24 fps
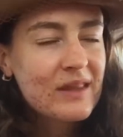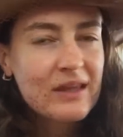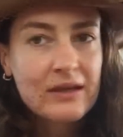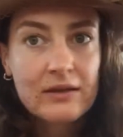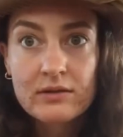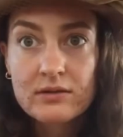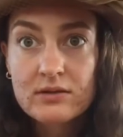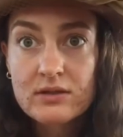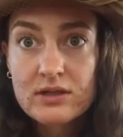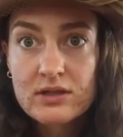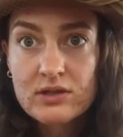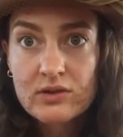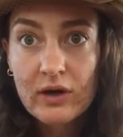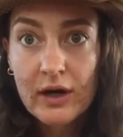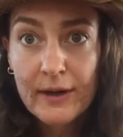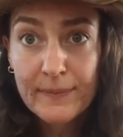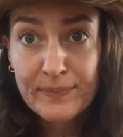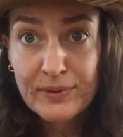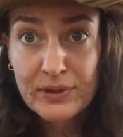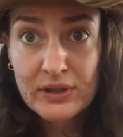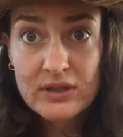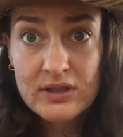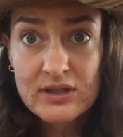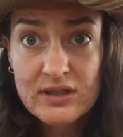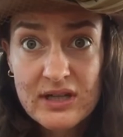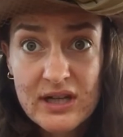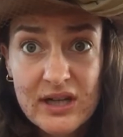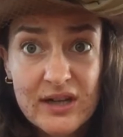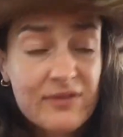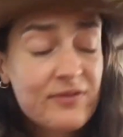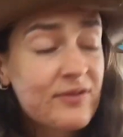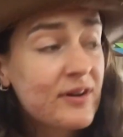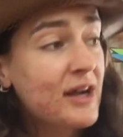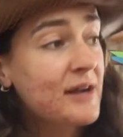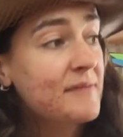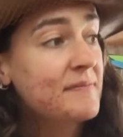scrapbook
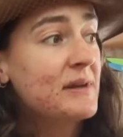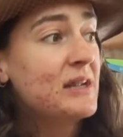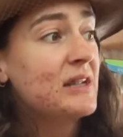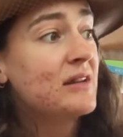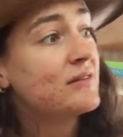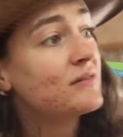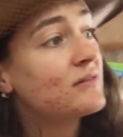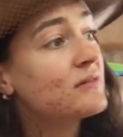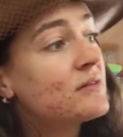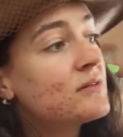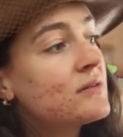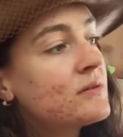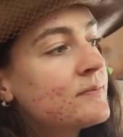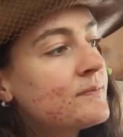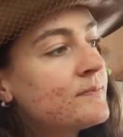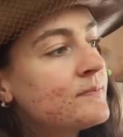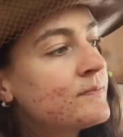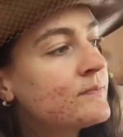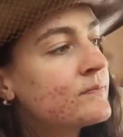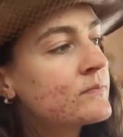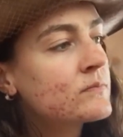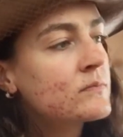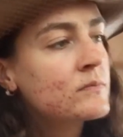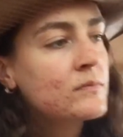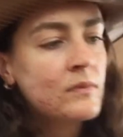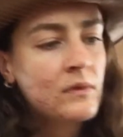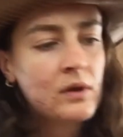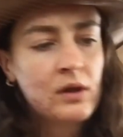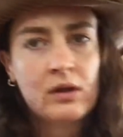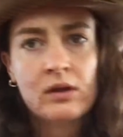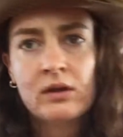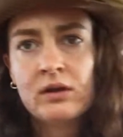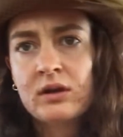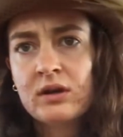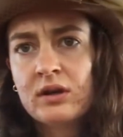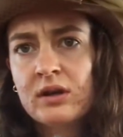stuff. I mean,
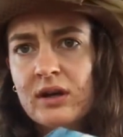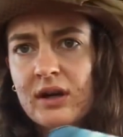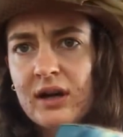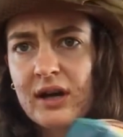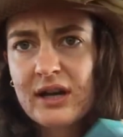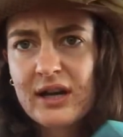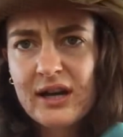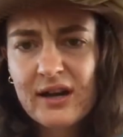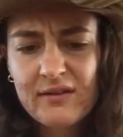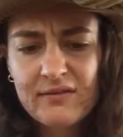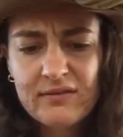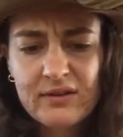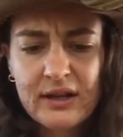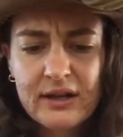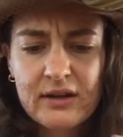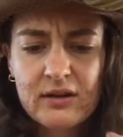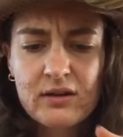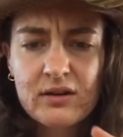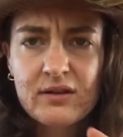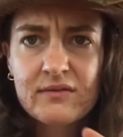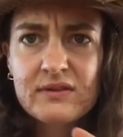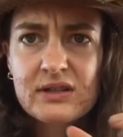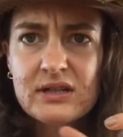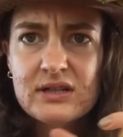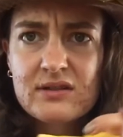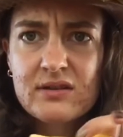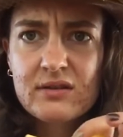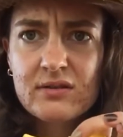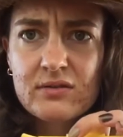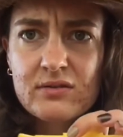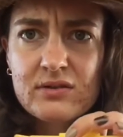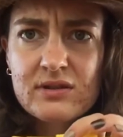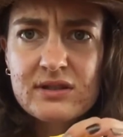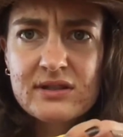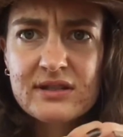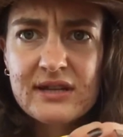I have like all of these little
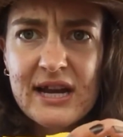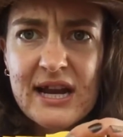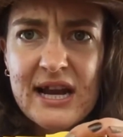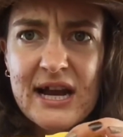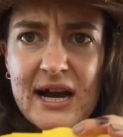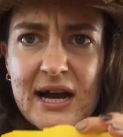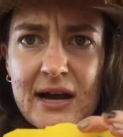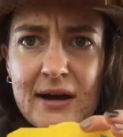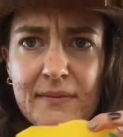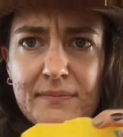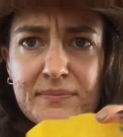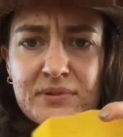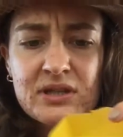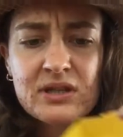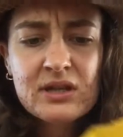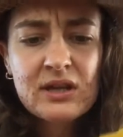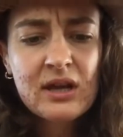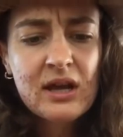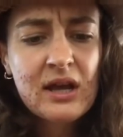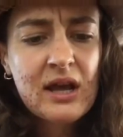stamps